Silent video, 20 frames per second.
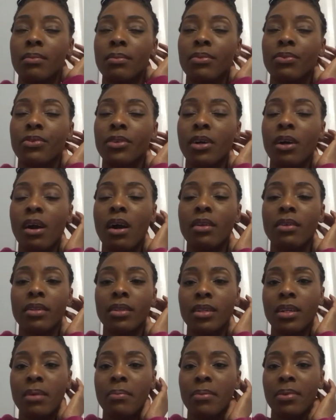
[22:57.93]
for all the
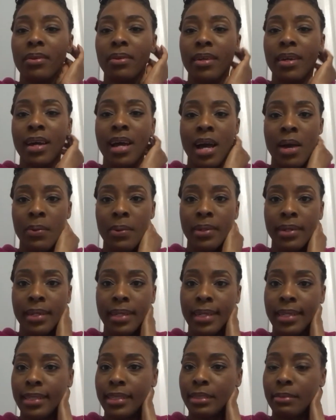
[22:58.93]
lumber that I would
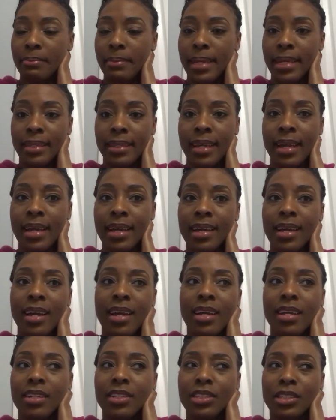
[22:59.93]
need to make that.
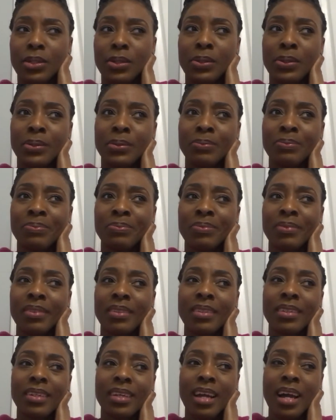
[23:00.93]
So
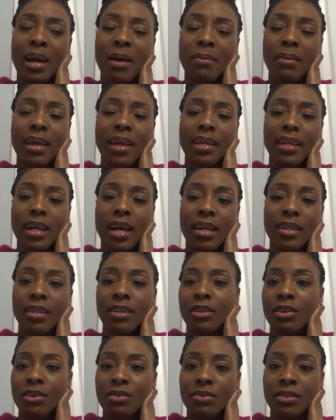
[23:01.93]
I'm like kind
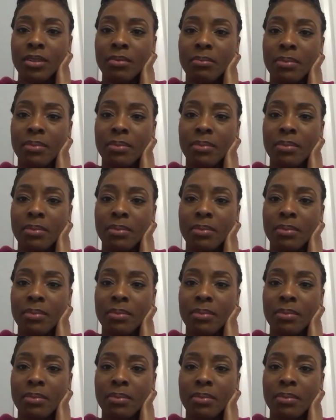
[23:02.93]
of over